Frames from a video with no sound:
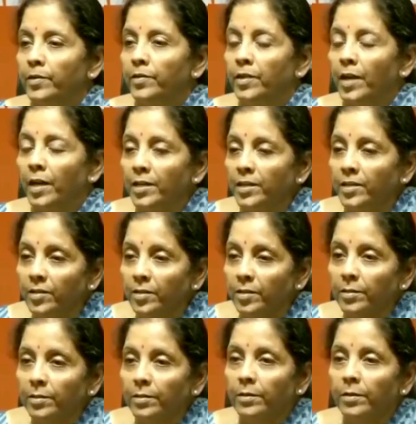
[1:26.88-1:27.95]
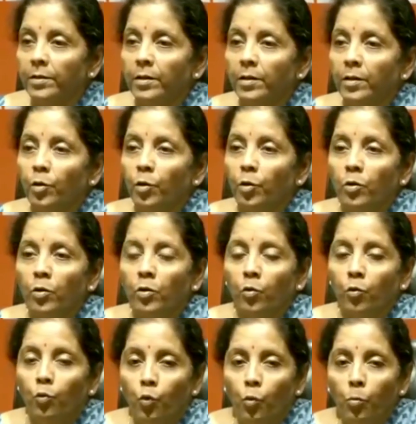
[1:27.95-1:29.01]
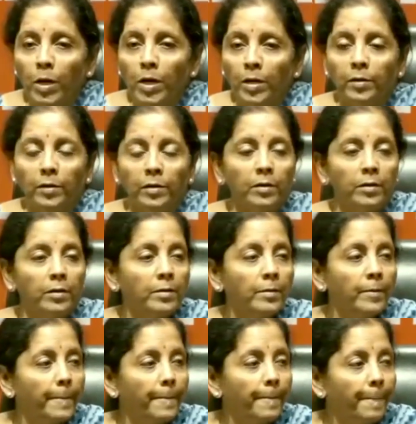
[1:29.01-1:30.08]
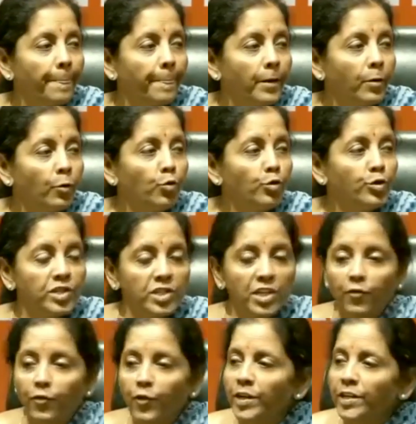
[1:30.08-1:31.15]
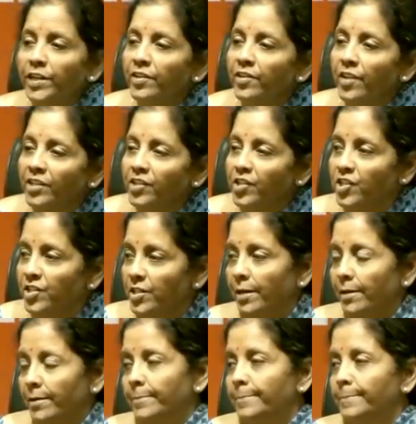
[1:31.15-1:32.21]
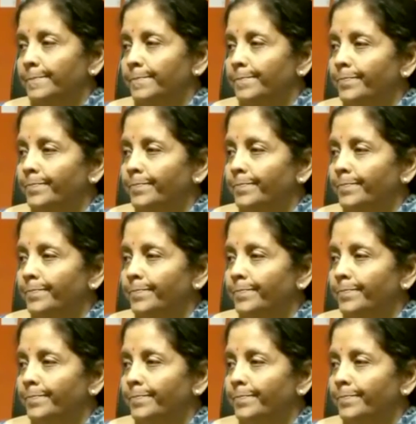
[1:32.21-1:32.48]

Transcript: the Dalit woman who suffered in Rajasthan,